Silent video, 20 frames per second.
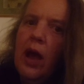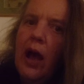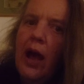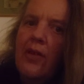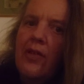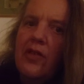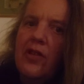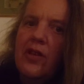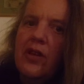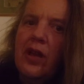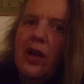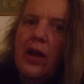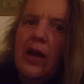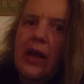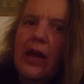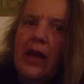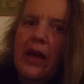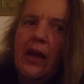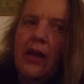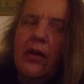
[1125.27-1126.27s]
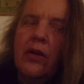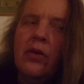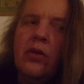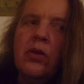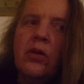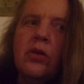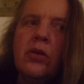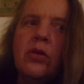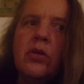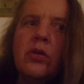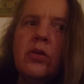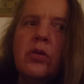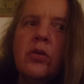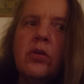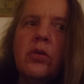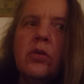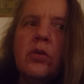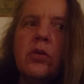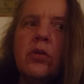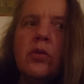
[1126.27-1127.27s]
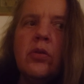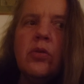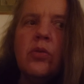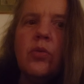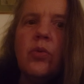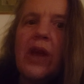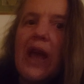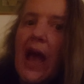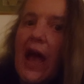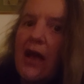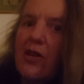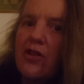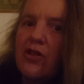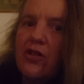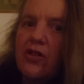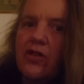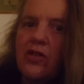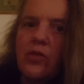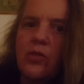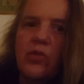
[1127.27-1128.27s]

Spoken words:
underlying reactions